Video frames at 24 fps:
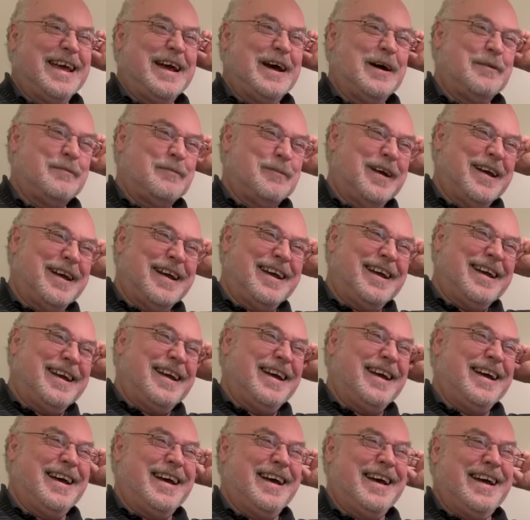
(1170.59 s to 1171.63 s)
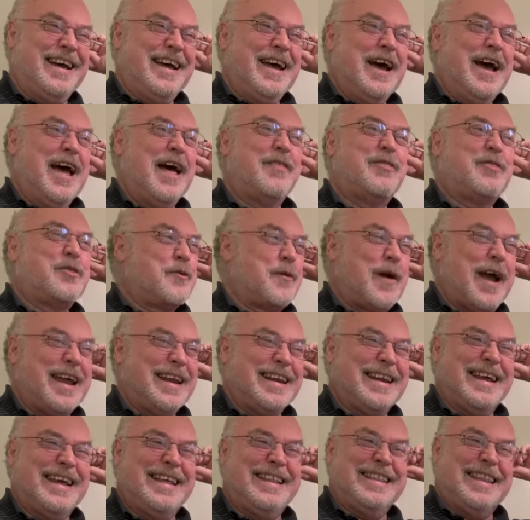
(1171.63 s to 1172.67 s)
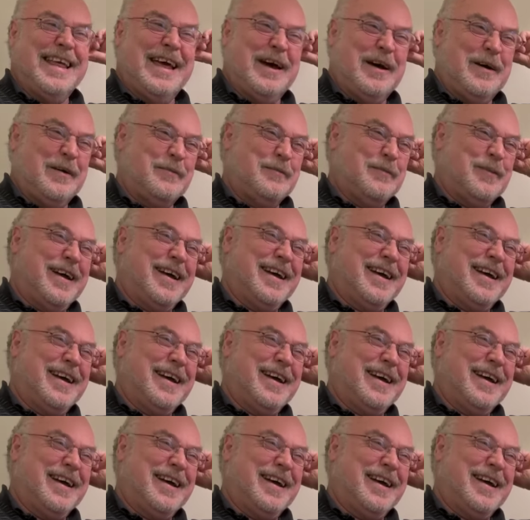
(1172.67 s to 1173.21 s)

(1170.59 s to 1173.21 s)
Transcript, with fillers: them and threatening them.